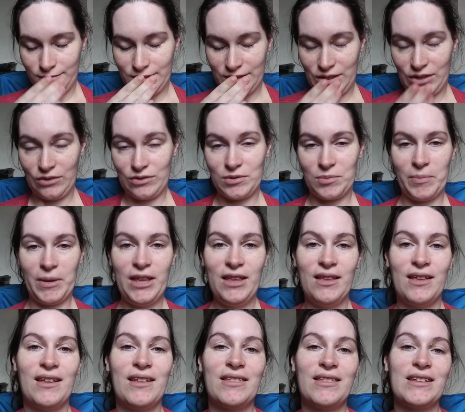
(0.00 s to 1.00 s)
Excuse me.
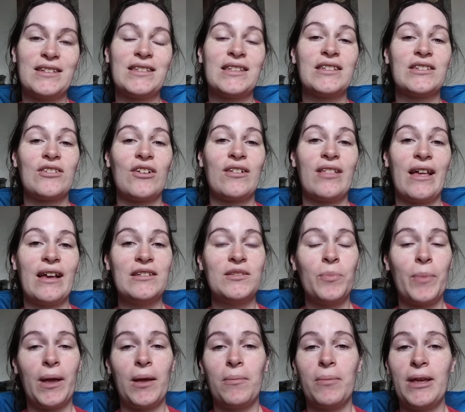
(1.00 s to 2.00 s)
This is our last
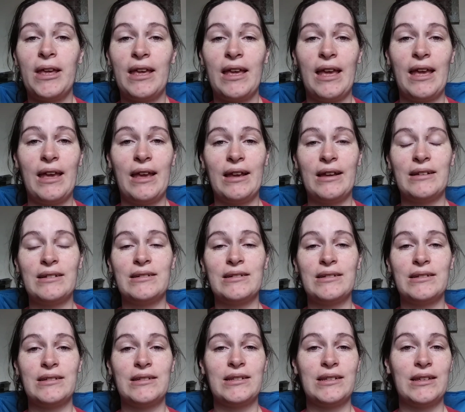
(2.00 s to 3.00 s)
baby,
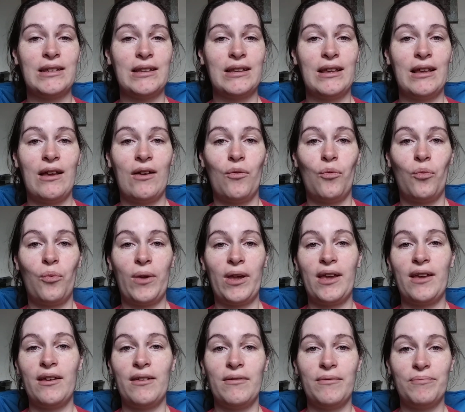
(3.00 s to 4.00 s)
and
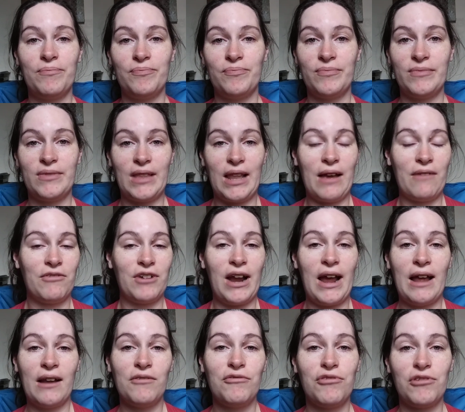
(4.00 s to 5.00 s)
we never
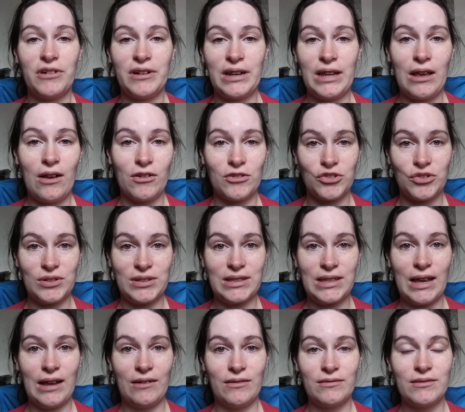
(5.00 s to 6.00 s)
had a 4D
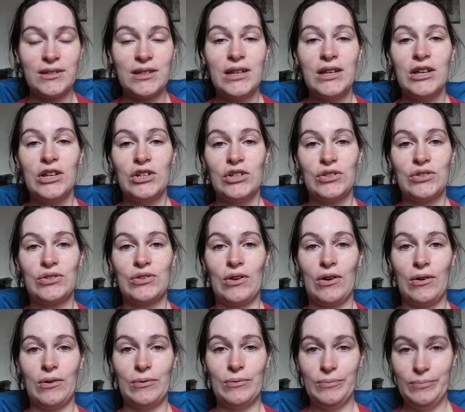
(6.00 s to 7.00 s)
ultrasound.
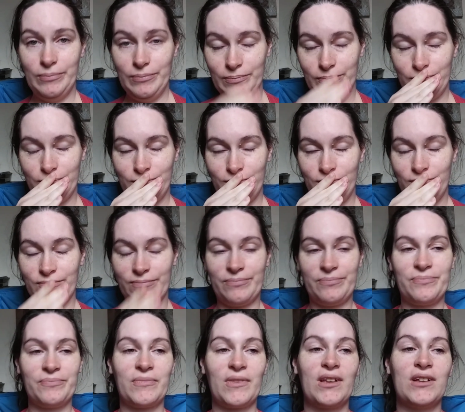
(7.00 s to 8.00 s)
So
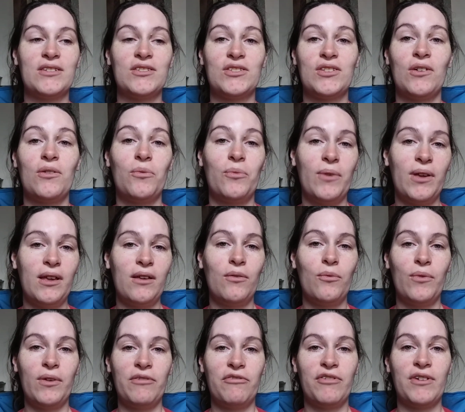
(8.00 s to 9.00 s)

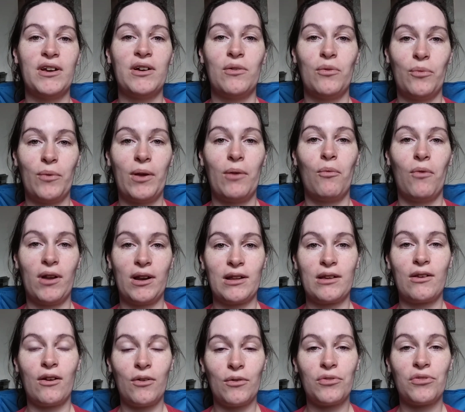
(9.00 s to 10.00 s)
we feel we want to
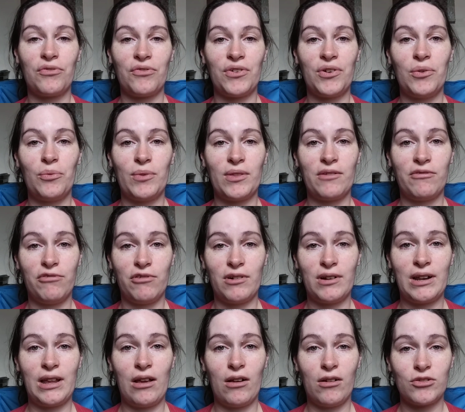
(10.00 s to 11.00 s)
go through with a
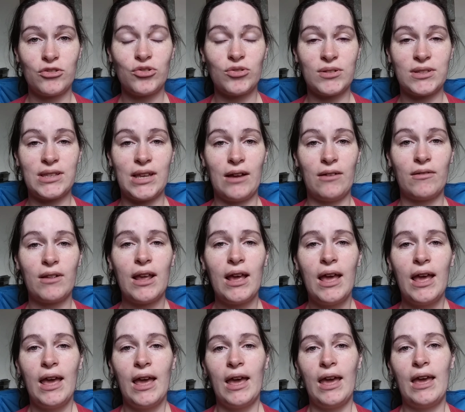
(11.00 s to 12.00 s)
4D ultrasound,
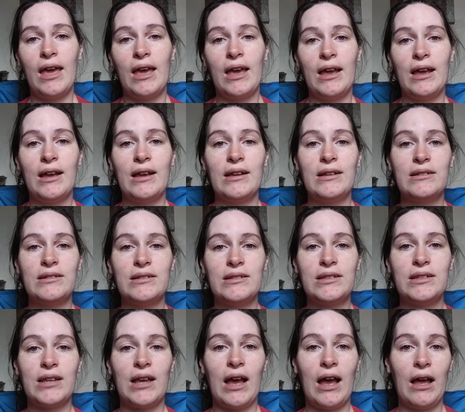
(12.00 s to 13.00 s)
and
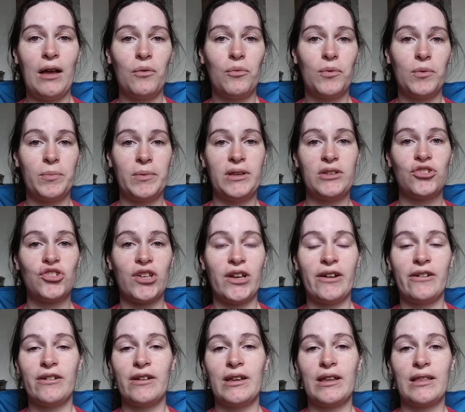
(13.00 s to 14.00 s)
I will be
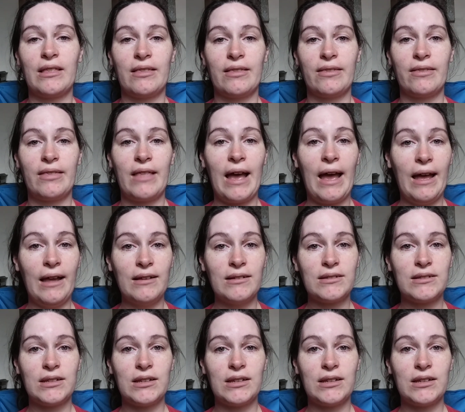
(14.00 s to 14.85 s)
sharing that